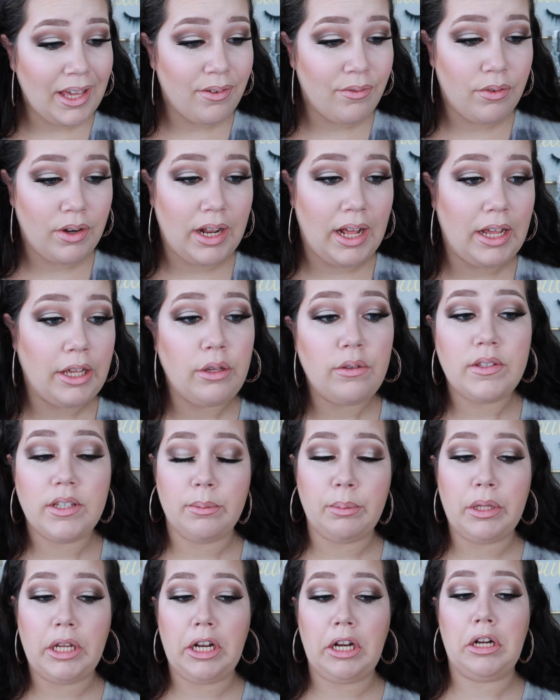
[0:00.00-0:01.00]
have not used
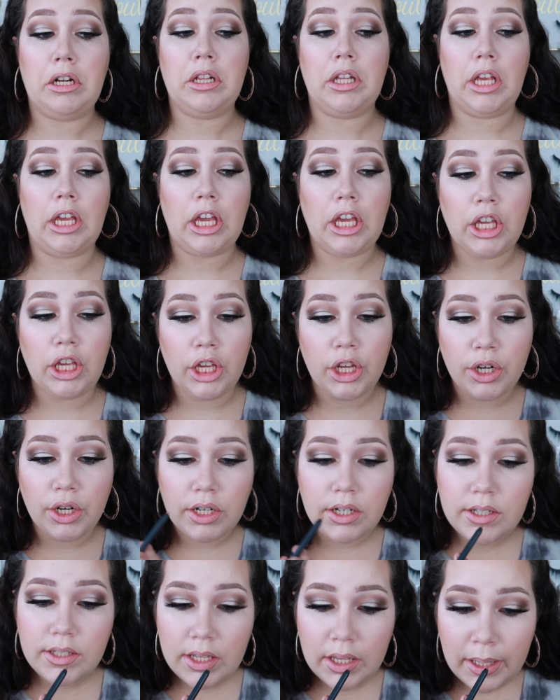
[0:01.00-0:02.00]
lip liner in like
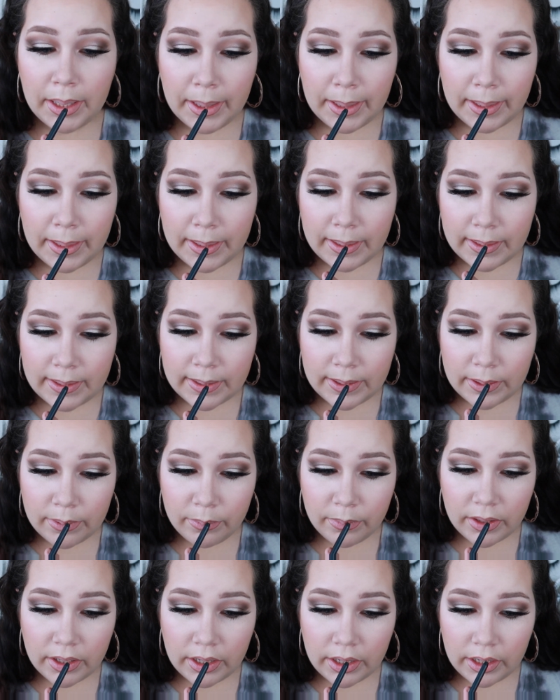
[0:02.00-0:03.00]
years, so
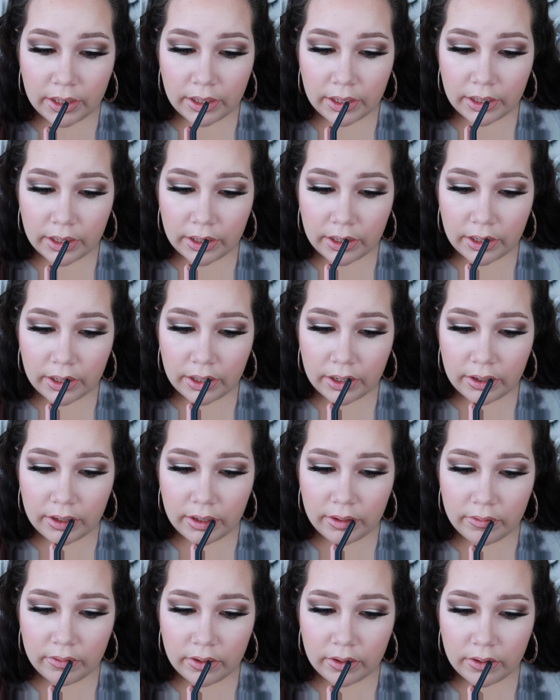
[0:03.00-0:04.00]
I'm like, I don't
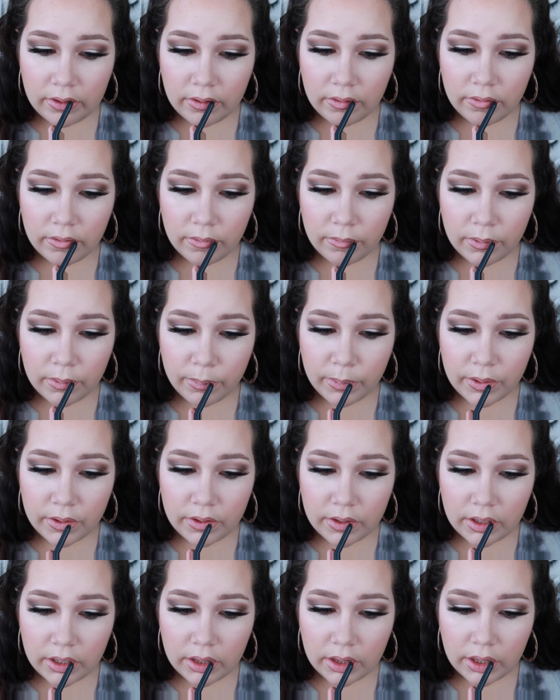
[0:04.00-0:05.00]
even know if I'm
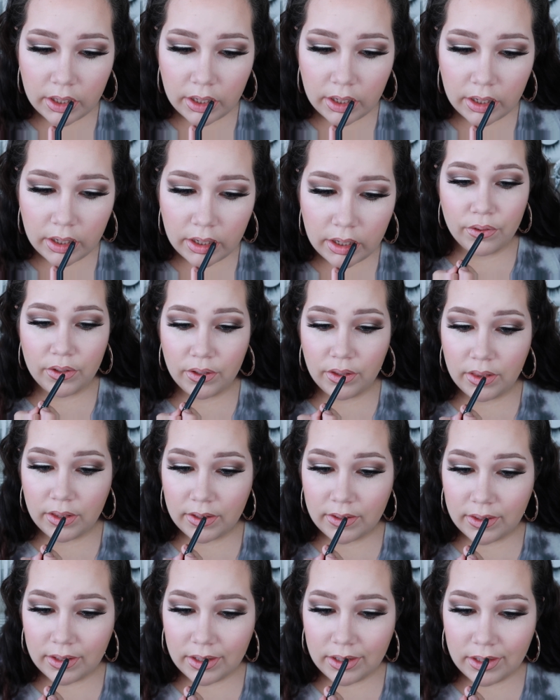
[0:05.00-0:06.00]
supposed to like fill
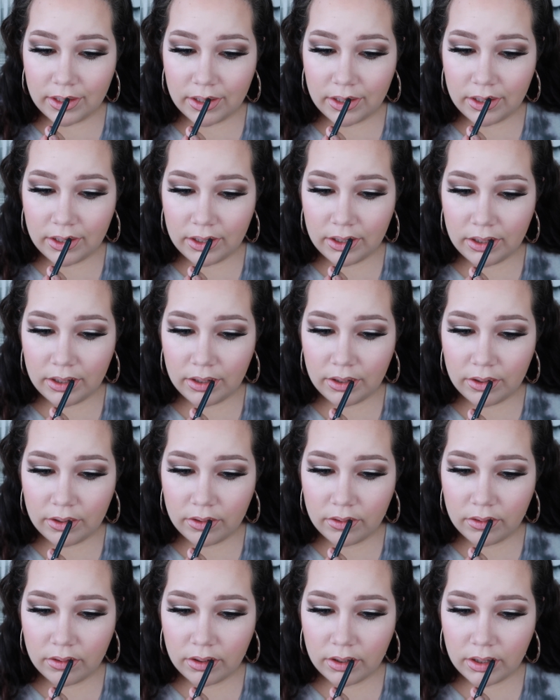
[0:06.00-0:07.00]
this in
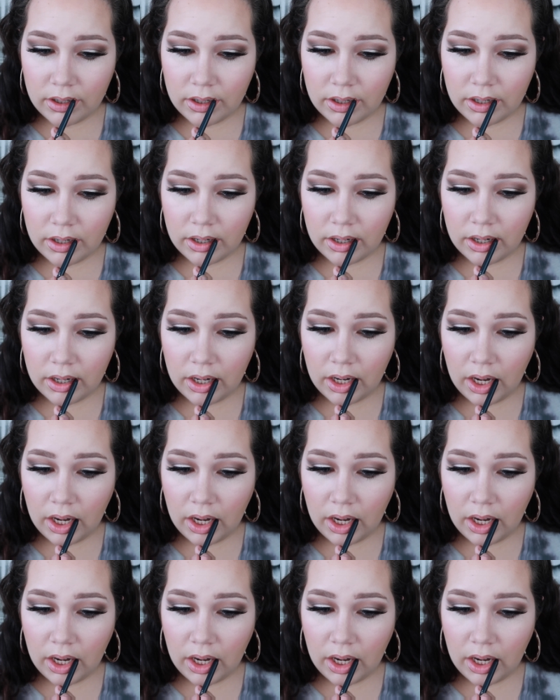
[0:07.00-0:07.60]
or